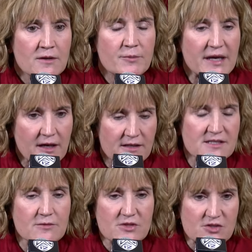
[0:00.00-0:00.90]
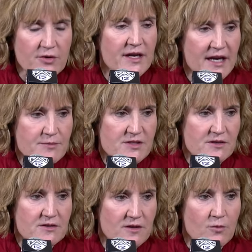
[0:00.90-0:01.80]
because it was three games
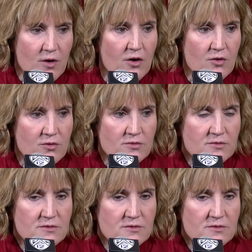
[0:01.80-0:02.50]
in a row